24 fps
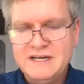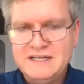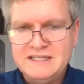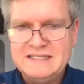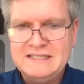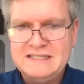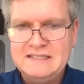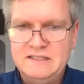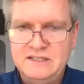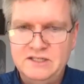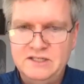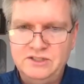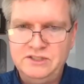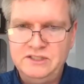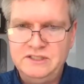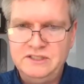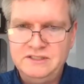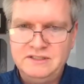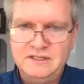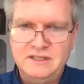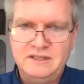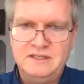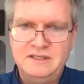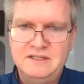
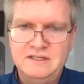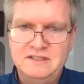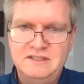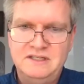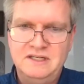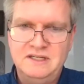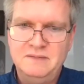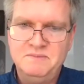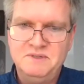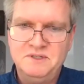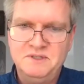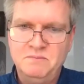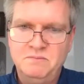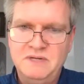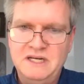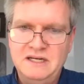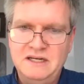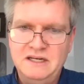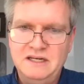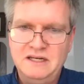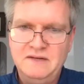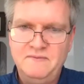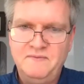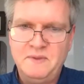decisions that these teams are
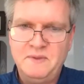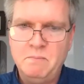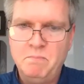making,